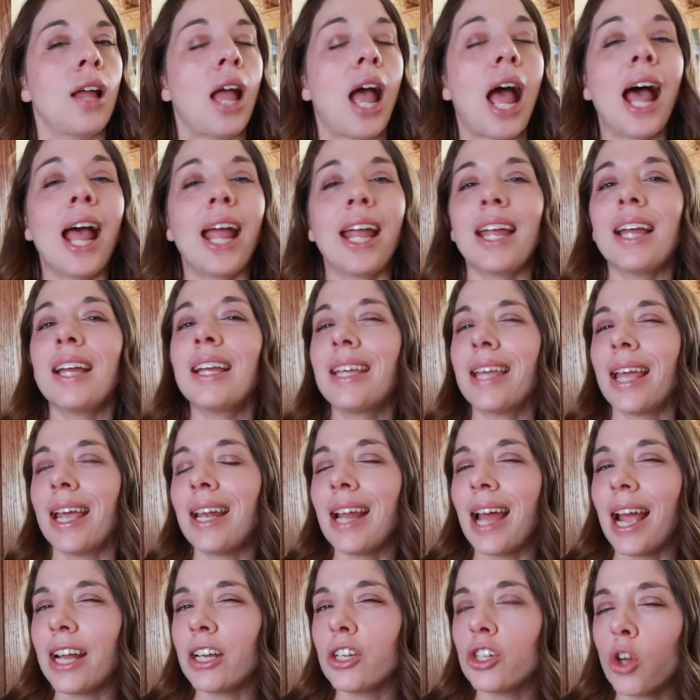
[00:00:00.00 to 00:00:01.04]
I, again,
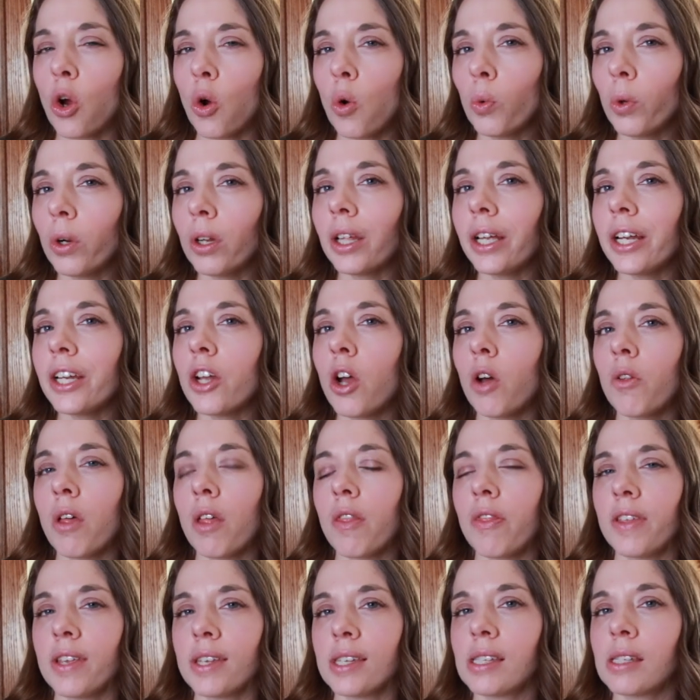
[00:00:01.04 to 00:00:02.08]
I don't really know
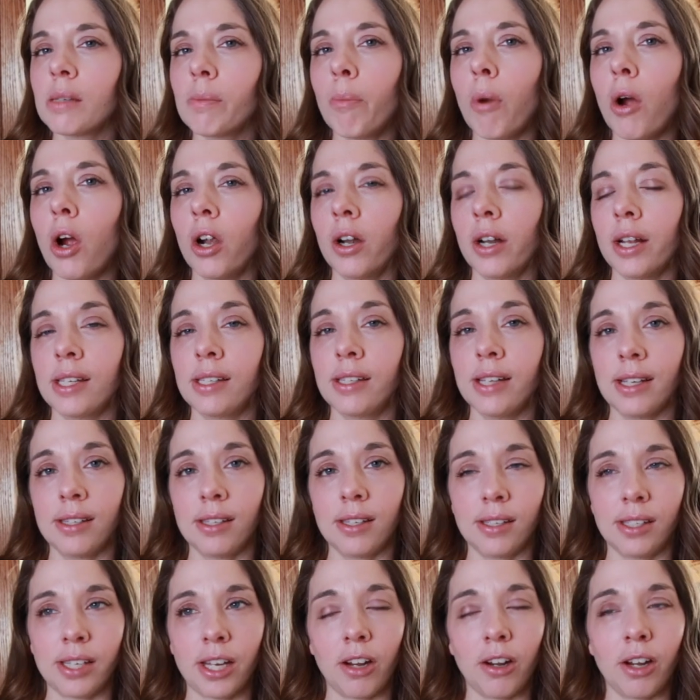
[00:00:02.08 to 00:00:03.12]
that this part is
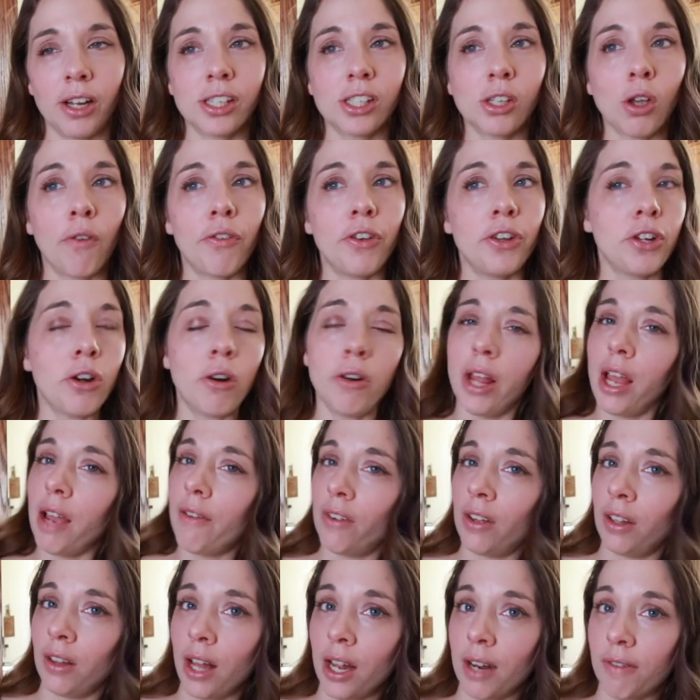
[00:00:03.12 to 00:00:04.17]
necessary. So if you don't
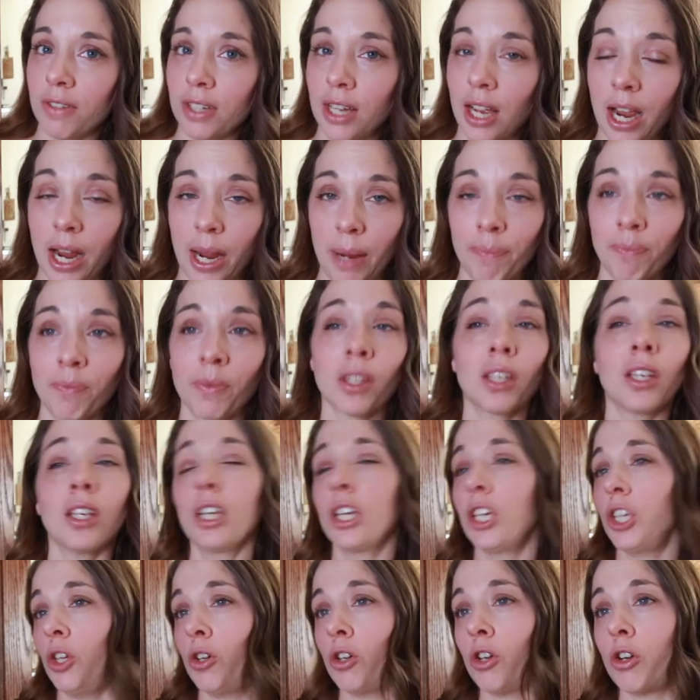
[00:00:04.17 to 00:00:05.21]
have a lot of time,
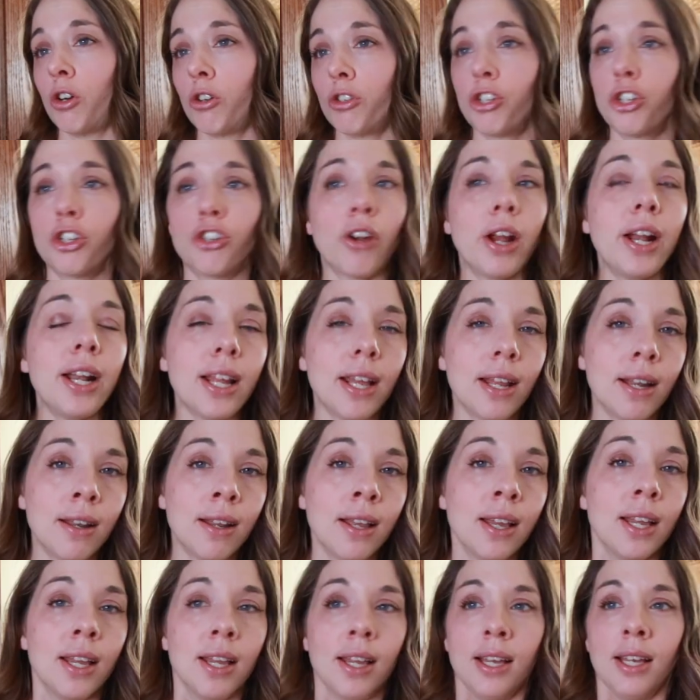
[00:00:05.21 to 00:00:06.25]
you could go straight
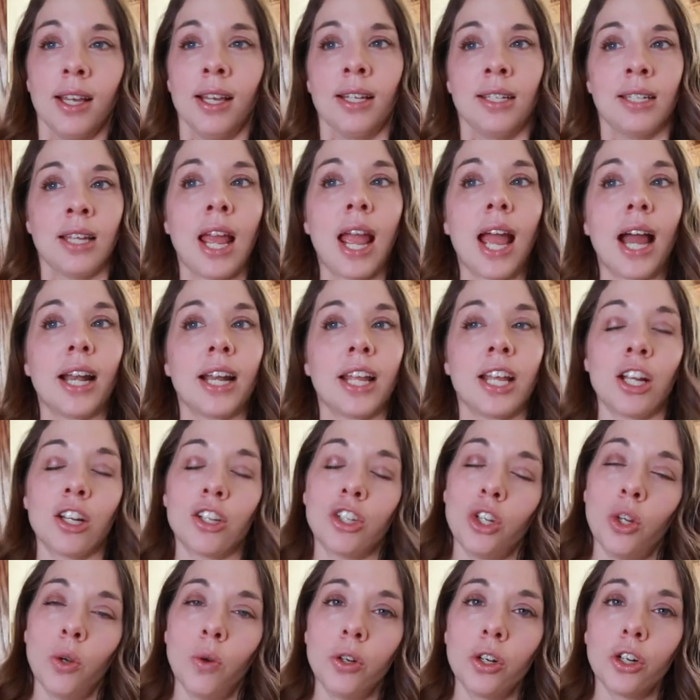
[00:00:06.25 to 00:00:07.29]
in to adding
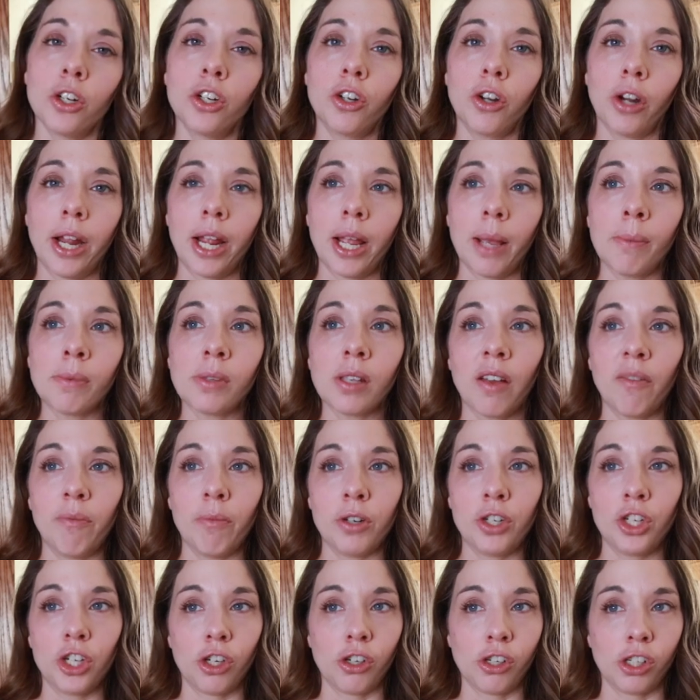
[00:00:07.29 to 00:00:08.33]
200 grams of
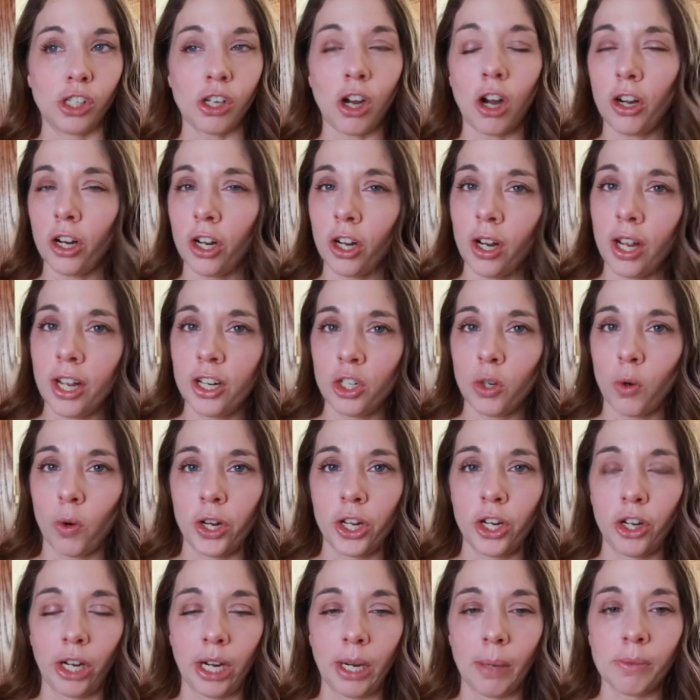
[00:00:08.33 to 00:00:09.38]
mature starter and 20
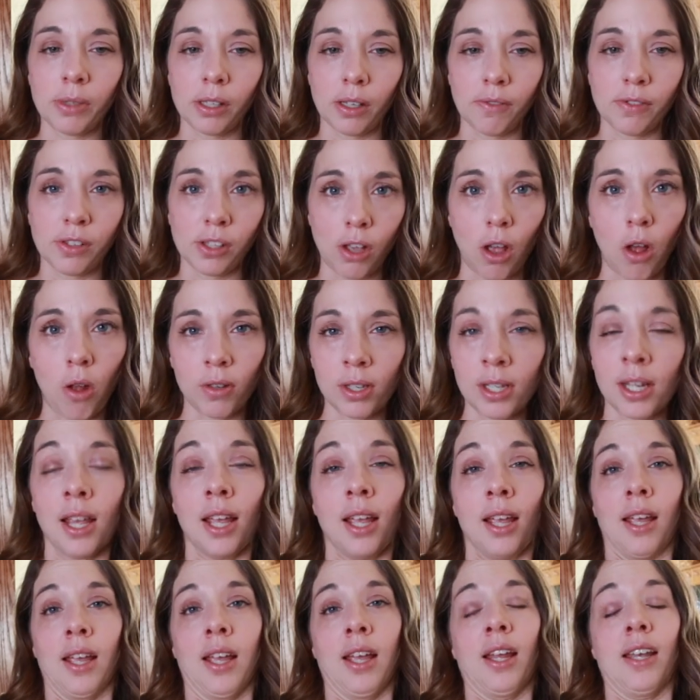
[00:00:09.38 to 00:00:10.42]
grams of salt.
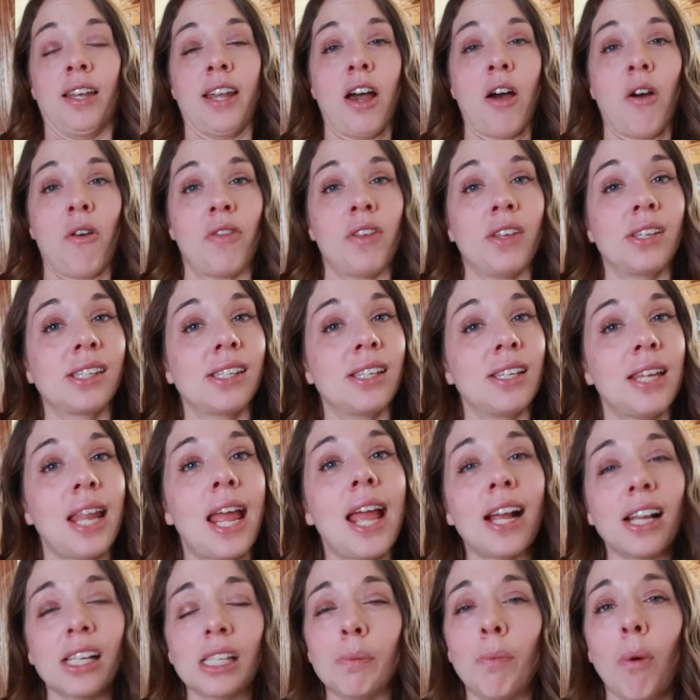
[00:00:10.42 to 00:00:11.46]
Now this
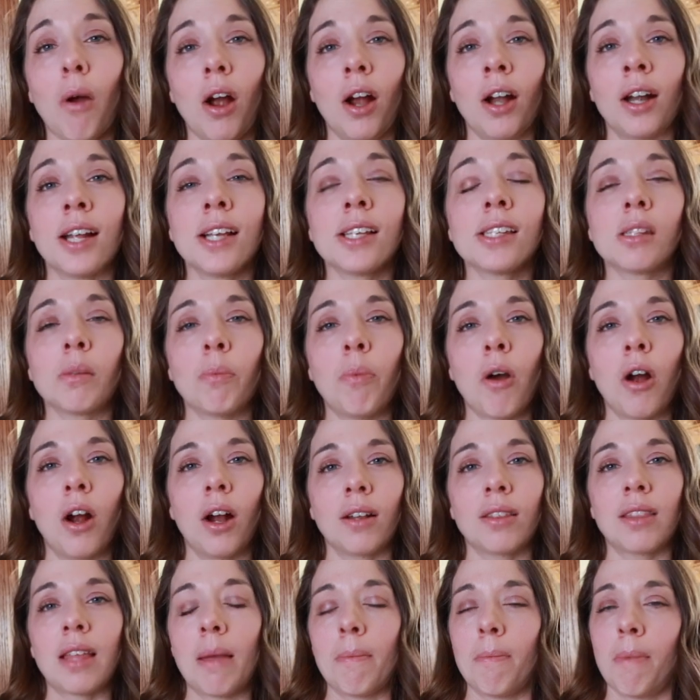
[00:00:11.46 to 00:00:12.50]
next part is the
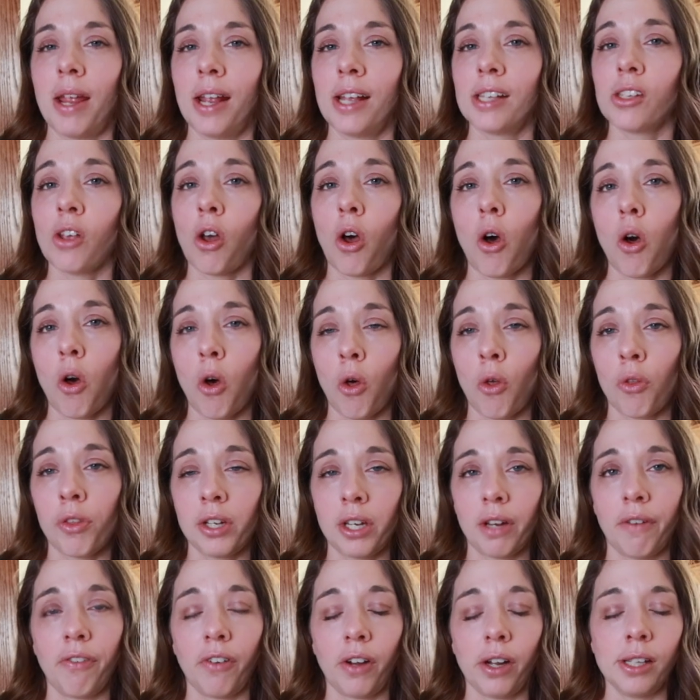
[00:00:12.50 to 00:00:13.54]
part that makes all the
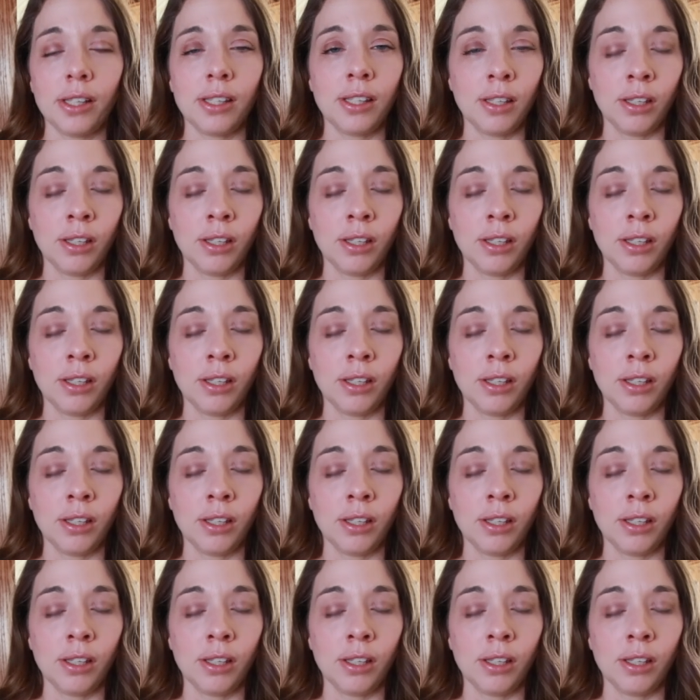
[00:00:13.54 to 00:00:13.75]
difference.